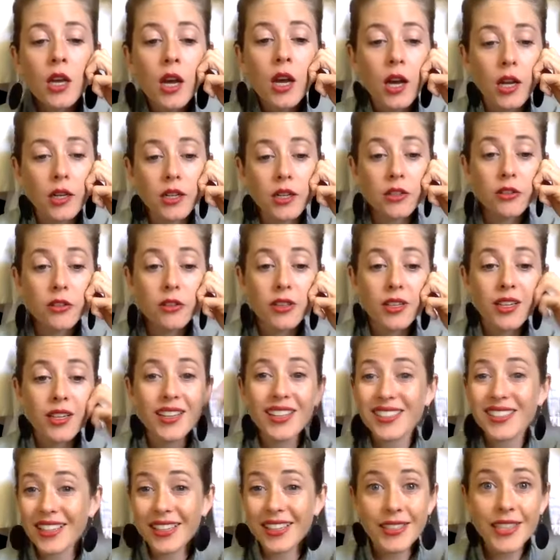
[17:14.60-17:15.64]
Another thing is
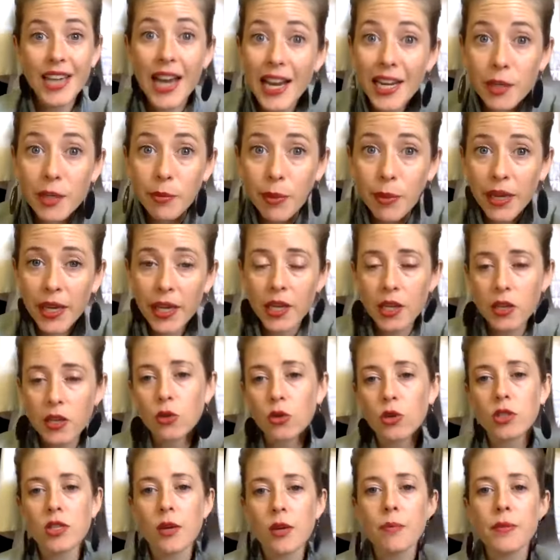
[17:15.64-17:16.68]
like a Tide pin
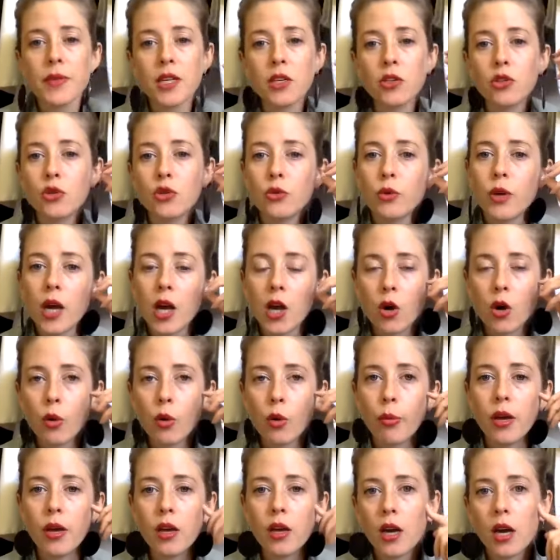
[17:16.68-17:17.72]
or something to help
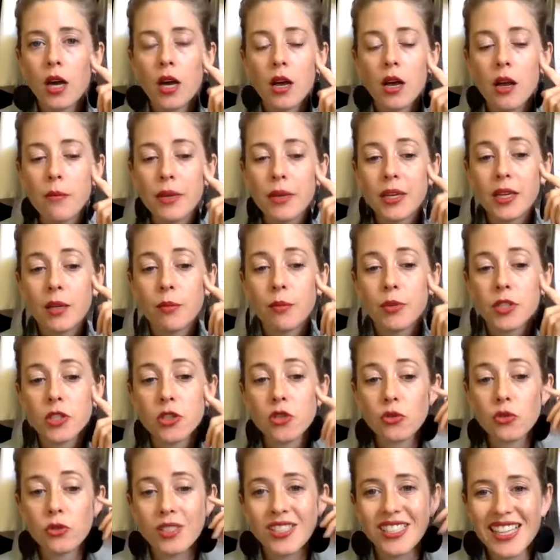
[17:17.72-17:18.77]
any
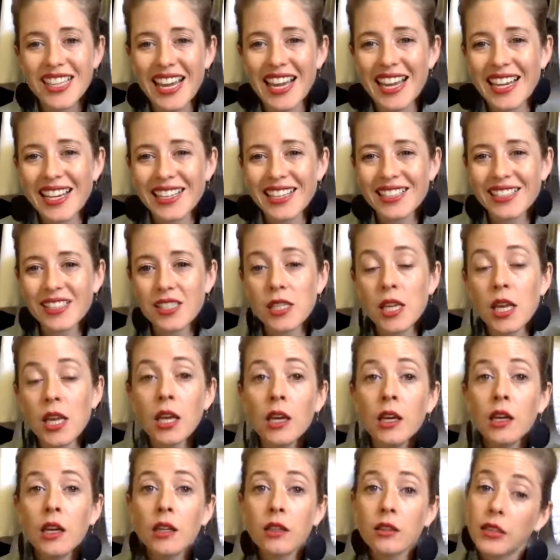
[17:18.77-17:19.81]
potential stains.
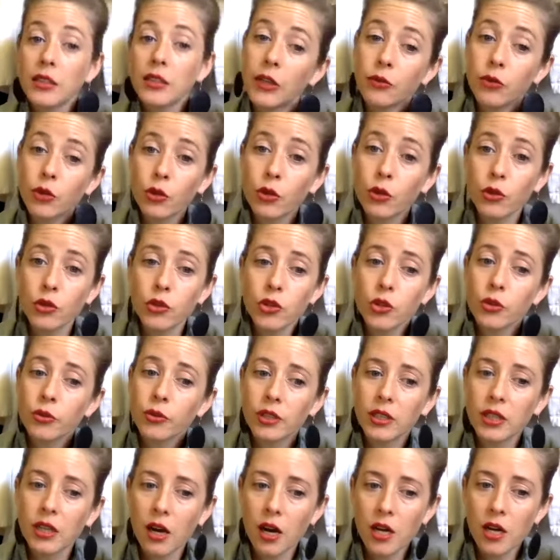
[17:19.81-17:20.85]
Lint rollers are
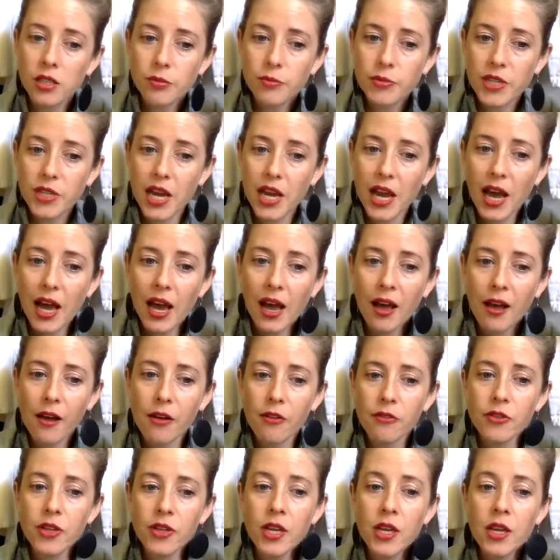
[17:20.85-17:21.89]
really awesome to
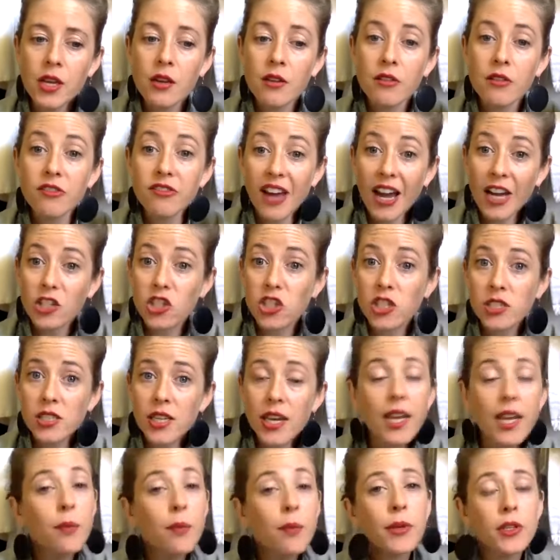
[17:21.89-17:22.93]
have. Fashion
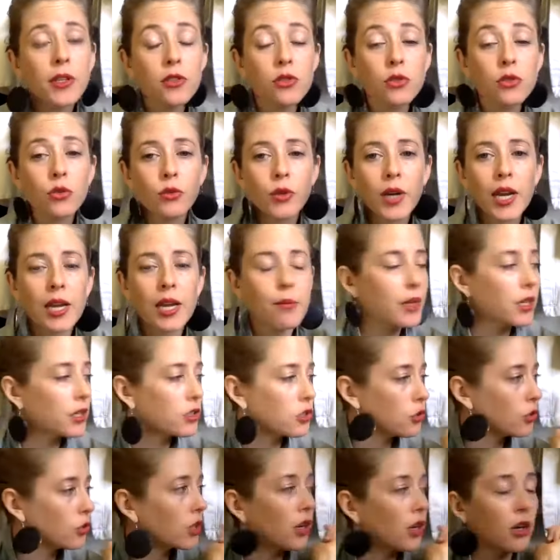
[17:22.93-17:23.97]
tape is great because
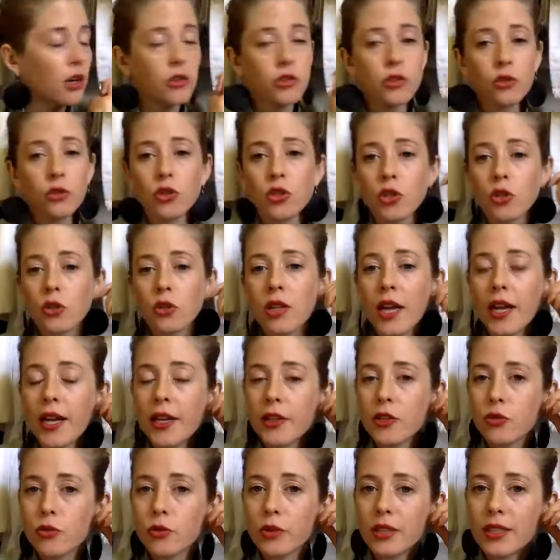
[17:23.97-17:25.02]
you can also show
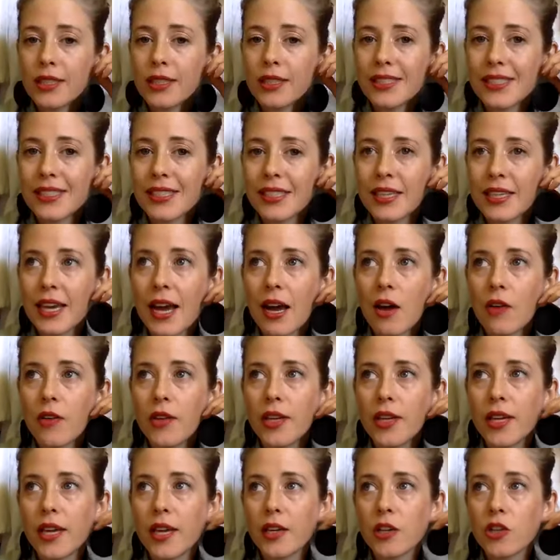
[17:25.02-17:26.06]
clients really easily how they
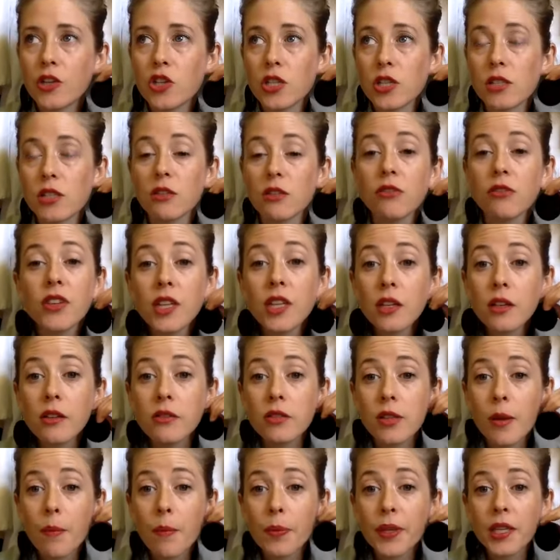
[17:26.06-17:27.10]
can adjust the fit of
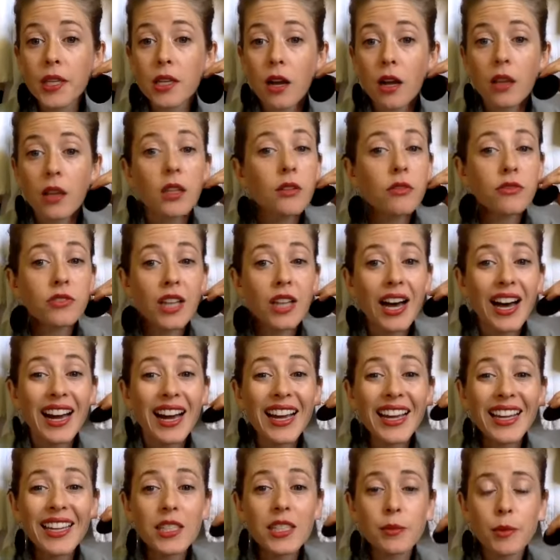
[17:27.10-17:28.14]
something on the
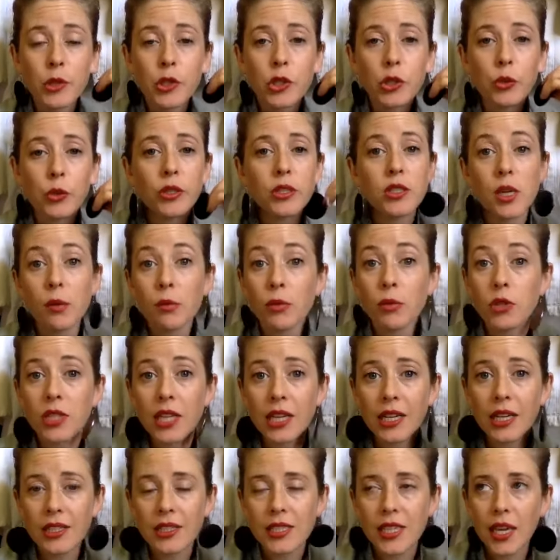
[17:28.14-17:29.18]
fly, especially with
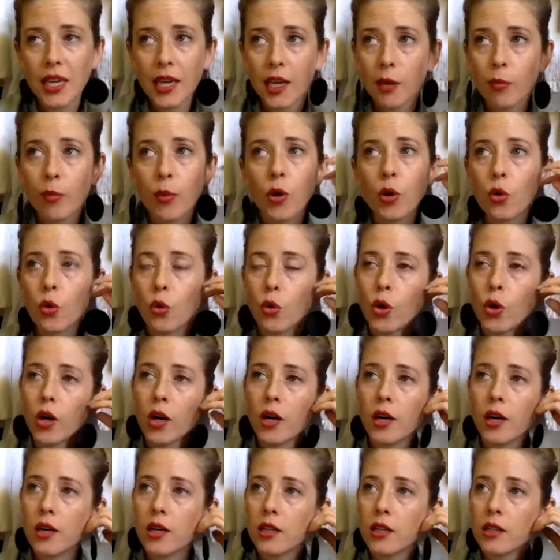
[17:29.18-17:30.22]
double-sided tape
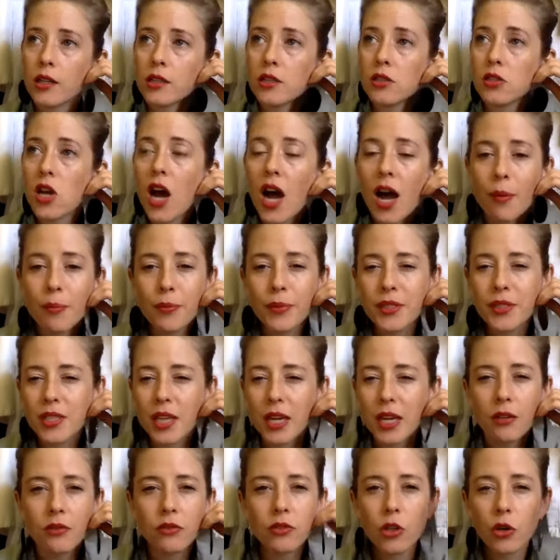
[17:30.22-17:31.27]
or a top that's
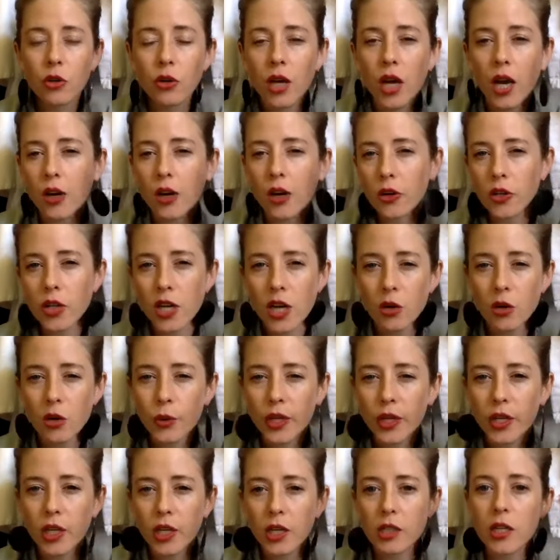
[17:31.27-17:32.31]
kind of low cut or cut
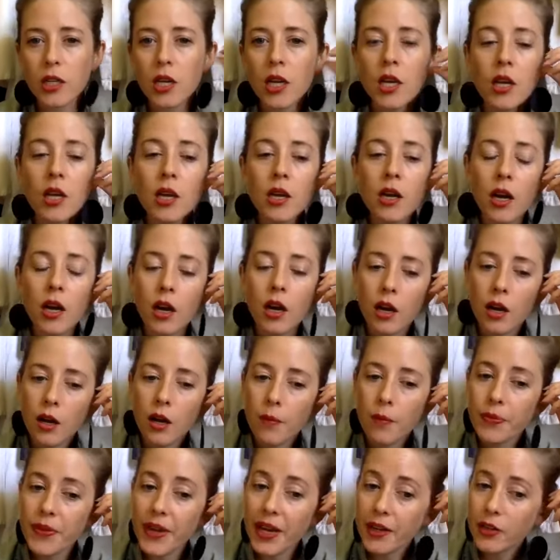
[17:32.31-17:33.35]
weird.
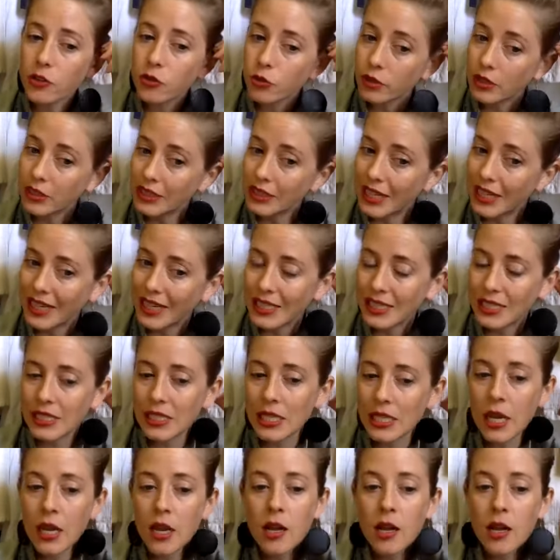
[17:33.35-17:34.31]
That is really nice.